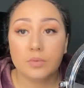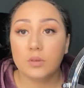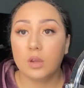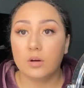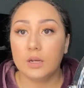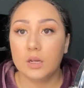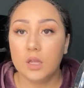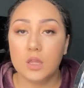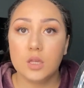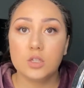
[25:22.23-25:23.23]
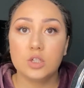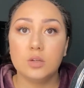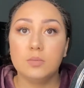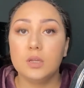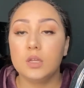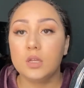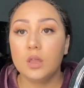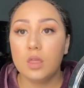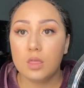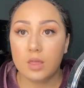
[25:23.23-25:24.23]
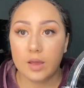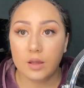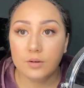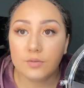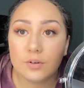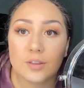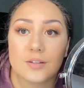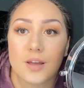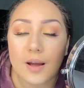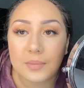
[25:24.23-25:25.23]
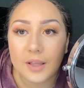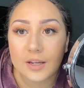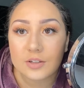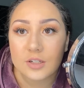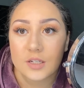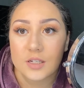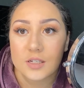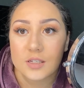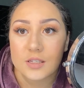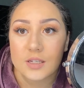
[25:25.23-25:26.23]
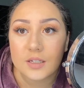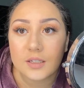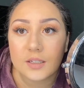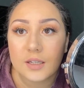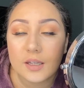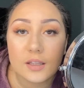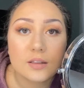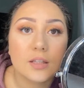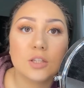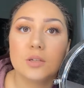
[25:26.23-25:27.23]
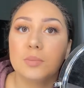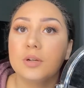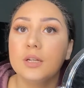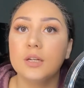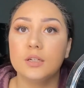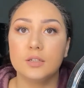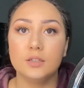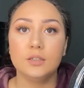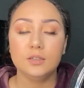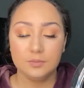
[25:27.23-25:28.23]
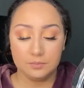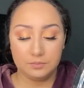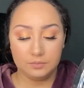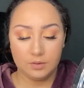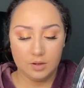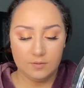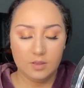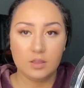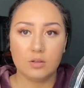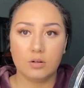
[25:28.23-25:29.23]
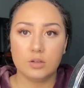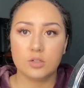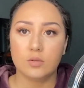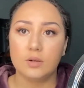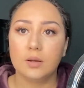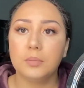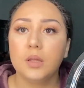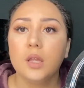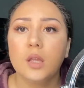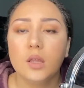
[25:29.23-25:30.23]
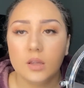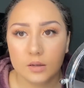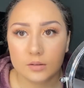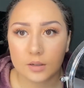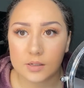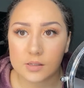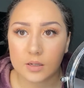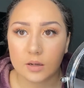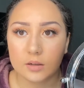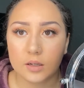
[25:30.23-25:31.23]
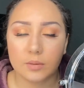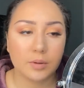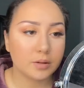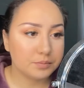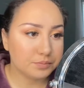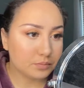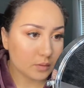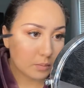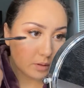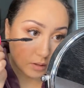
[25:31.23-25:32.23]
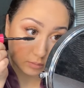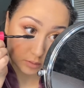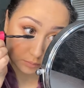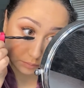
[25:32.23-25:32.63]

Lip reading: Alright, and that should be that for the top lashes. They look pretty good. I feel like they're not showing up nicely on camera, but I don't know.